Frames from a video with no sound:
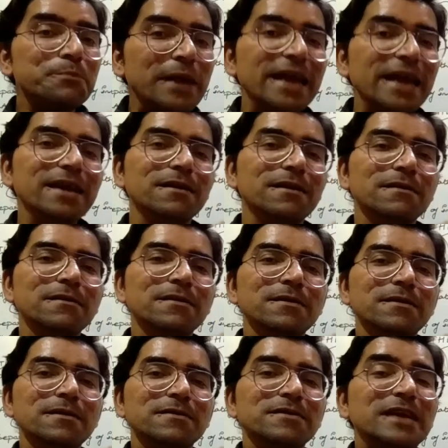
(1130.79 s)
pain,
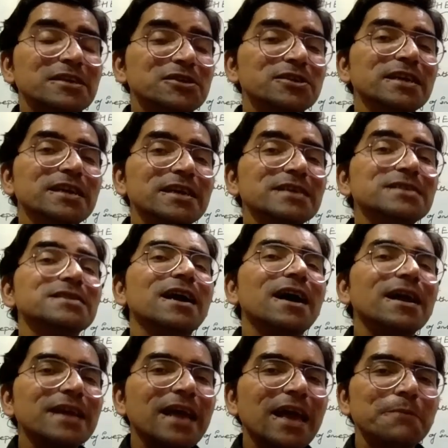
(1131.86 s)
that she is
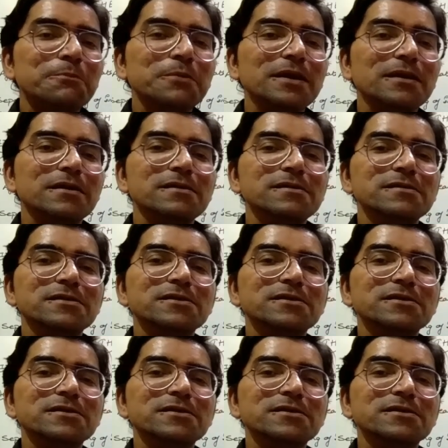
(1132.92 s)
unhappy.